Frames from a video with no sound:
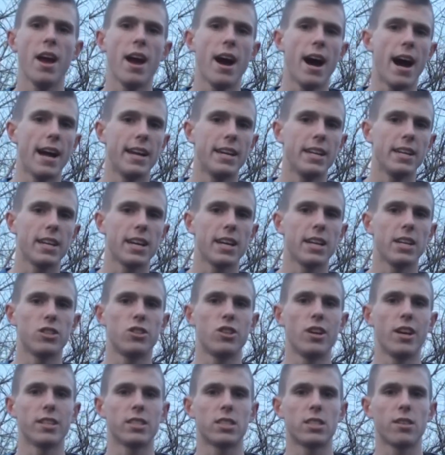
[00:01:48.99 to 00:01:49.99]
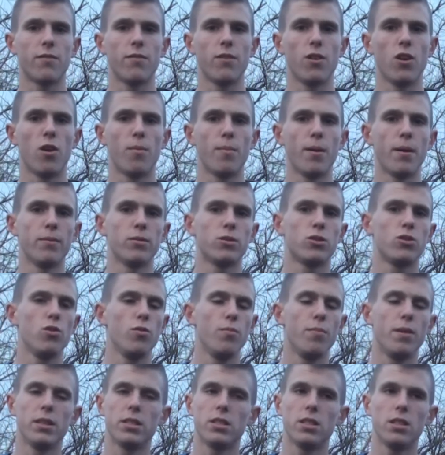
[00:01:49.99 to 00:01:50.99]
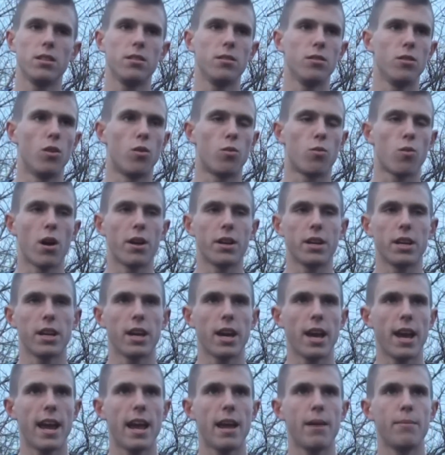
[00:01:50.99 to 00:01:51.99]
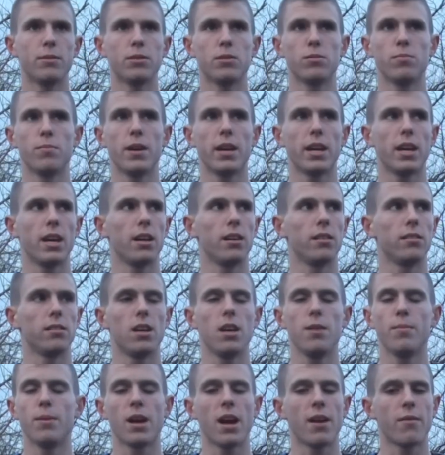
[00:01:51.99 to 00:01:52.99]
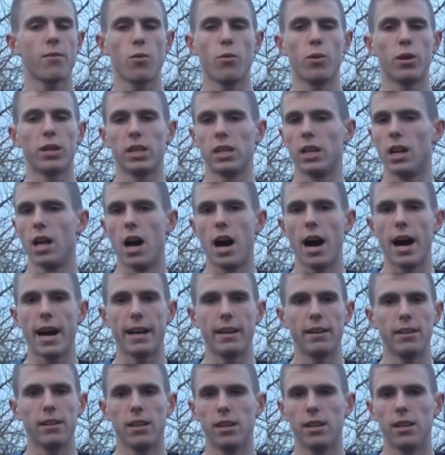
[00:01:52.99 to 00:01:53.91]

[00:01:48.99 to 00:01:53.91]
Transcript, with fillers: I didn't get a chance to film. I was too busy, you know, running games, making, keeping everyone in line.